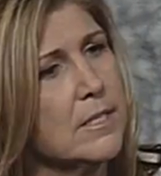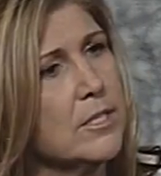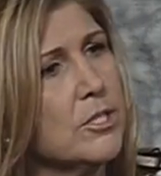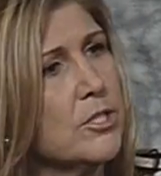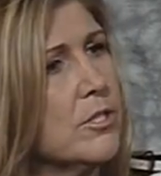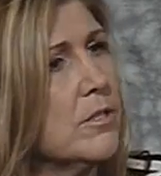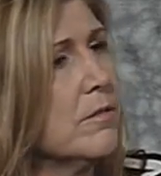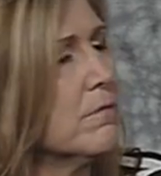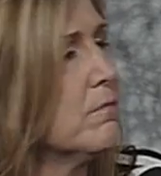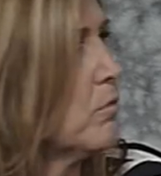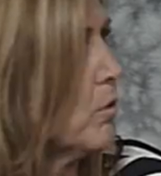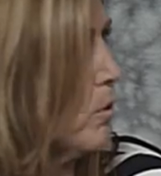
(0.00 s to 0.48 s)

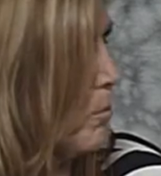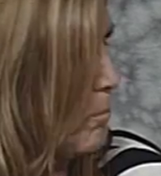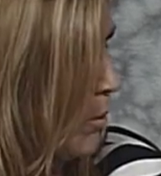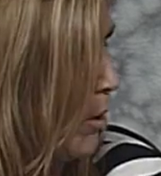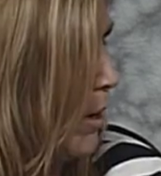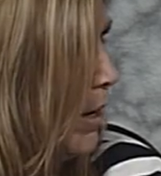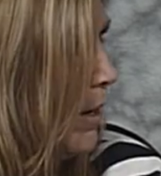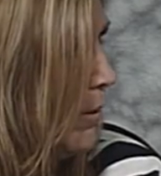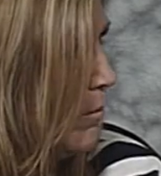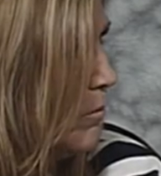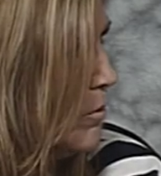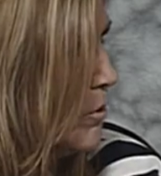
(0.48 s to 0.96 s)
stationed to Fort
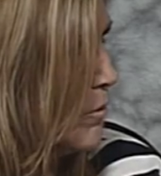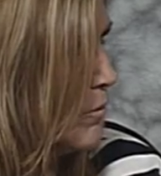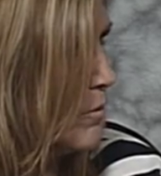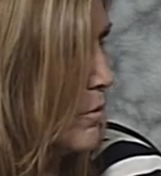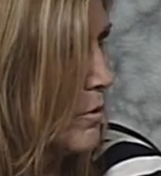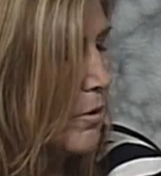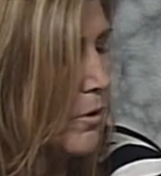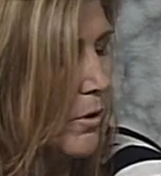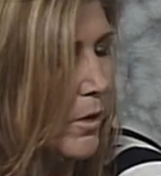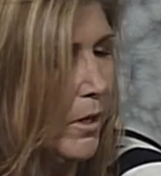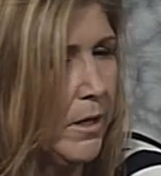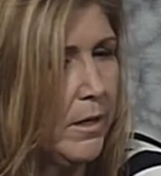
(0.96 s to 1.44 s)
Bragg, which okay.
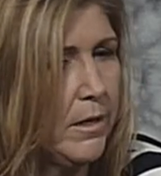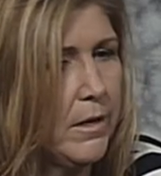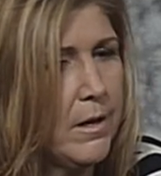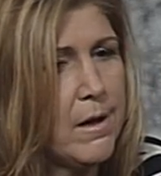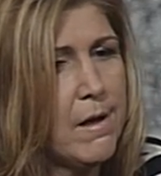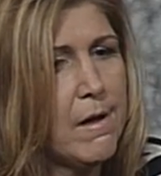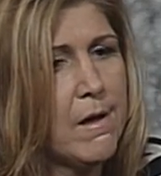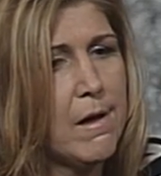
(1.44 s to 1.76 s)
was great.